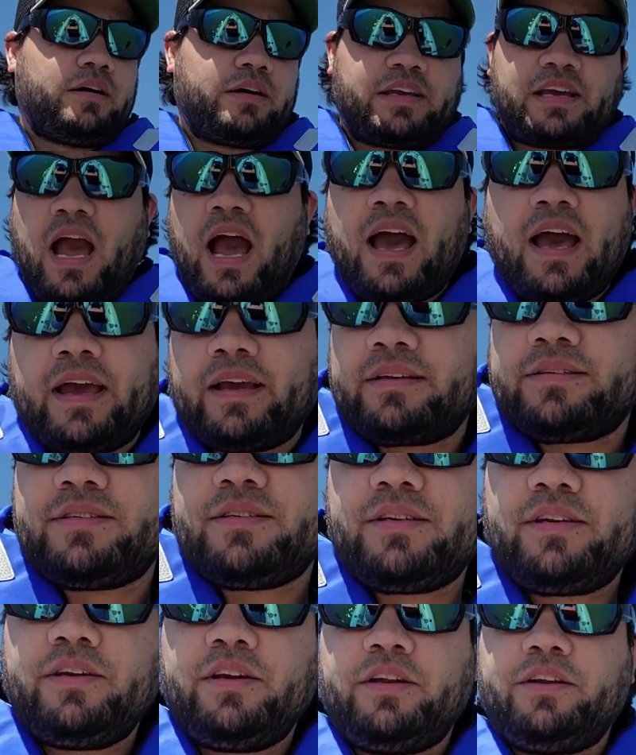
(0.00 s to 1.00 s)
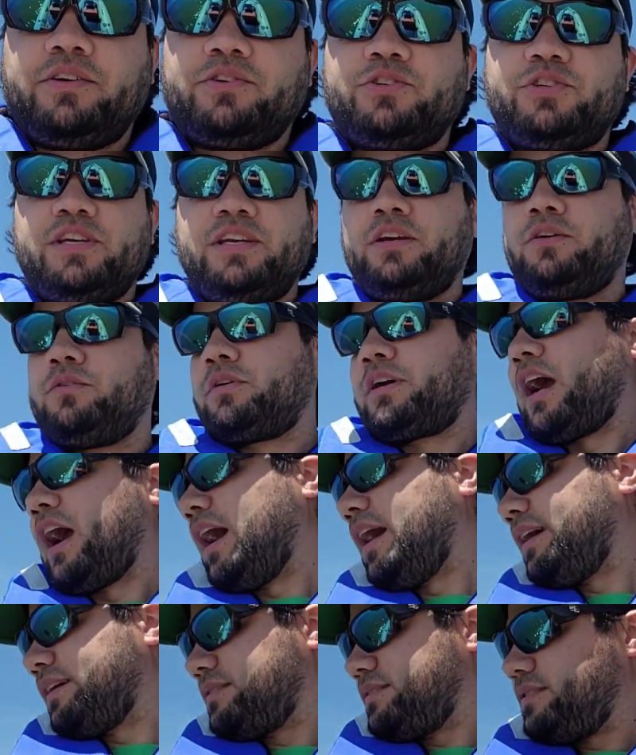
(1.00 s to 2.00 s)
kayaks, you know, your Sea Eagle
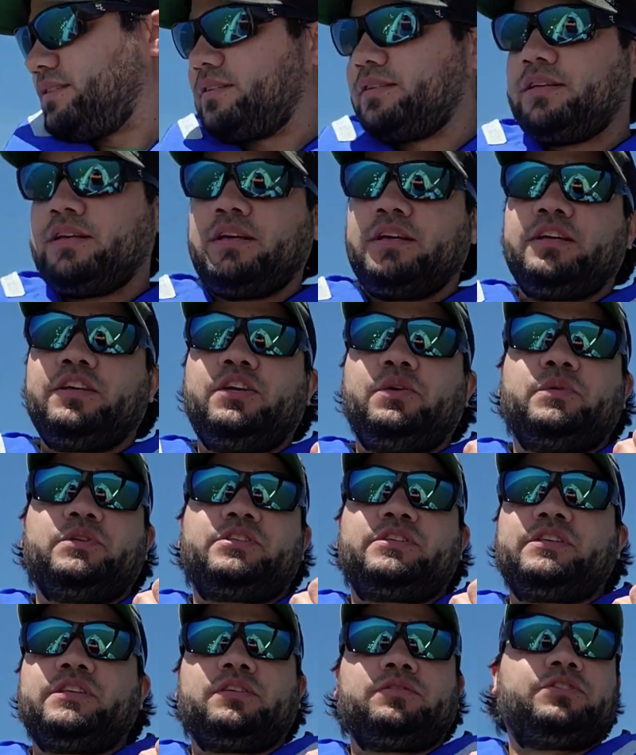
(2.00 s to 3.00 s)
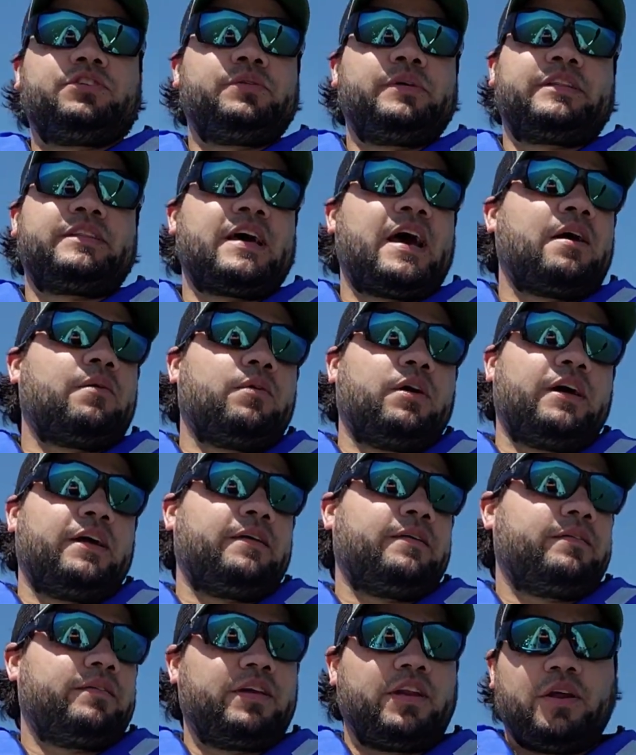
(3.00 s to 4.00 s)
kayaks. You would still do it that
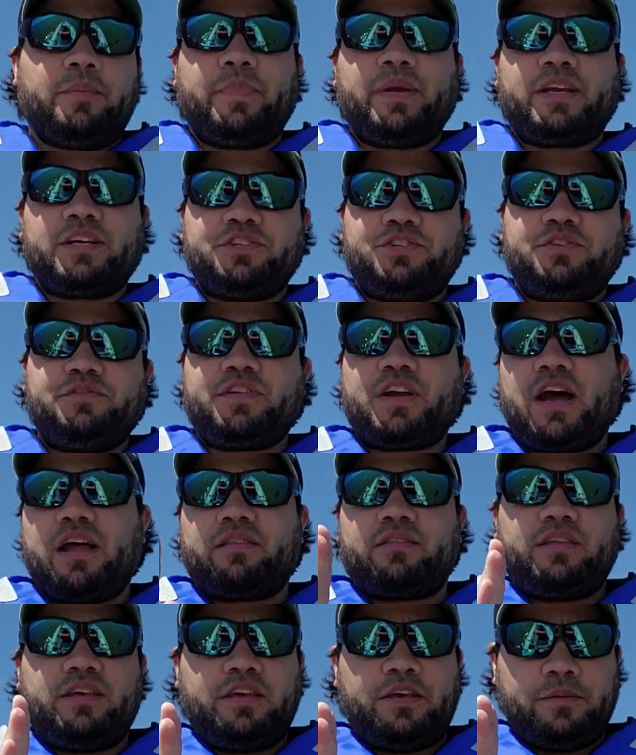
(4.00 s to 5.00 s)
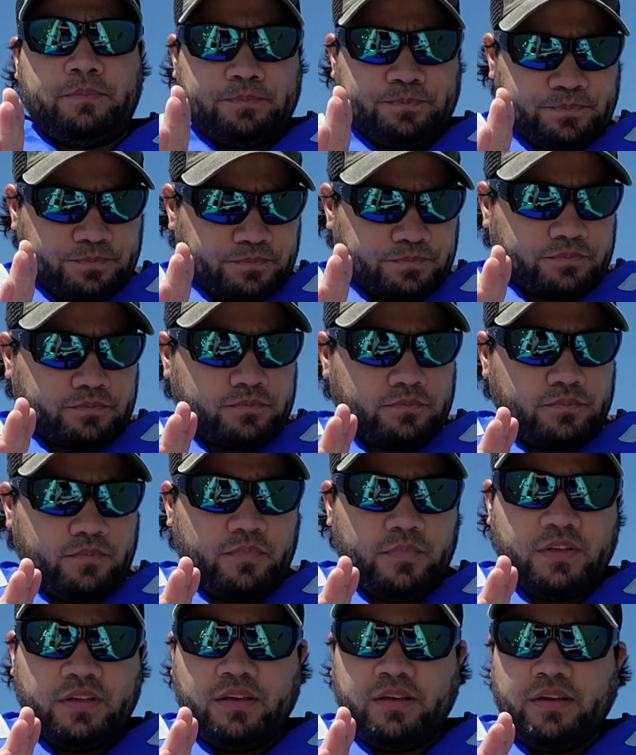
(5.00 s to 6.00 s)
way, you know, because you've got the,
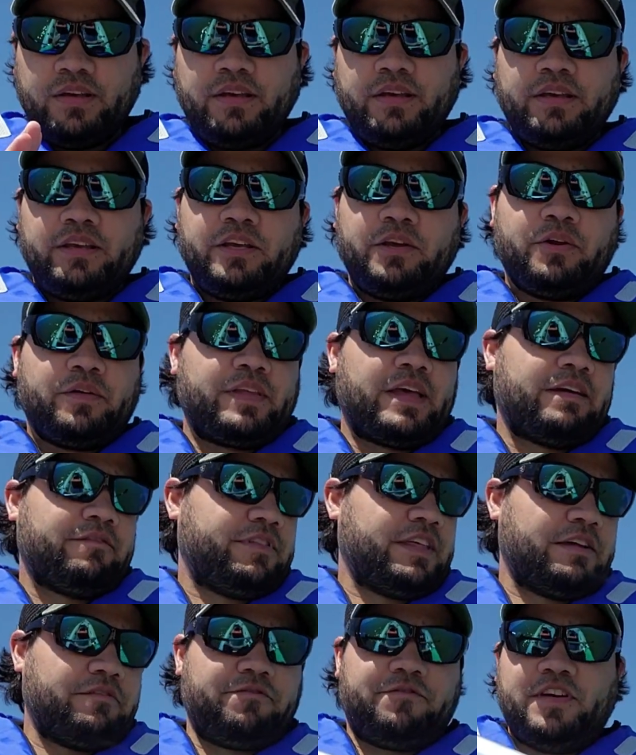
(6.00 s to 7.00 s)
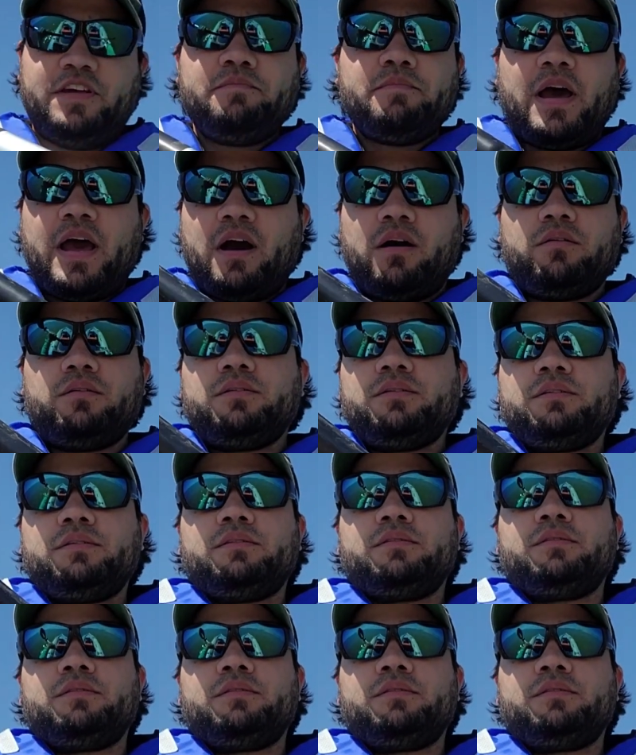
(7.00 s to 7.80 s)
you know, that fin mount.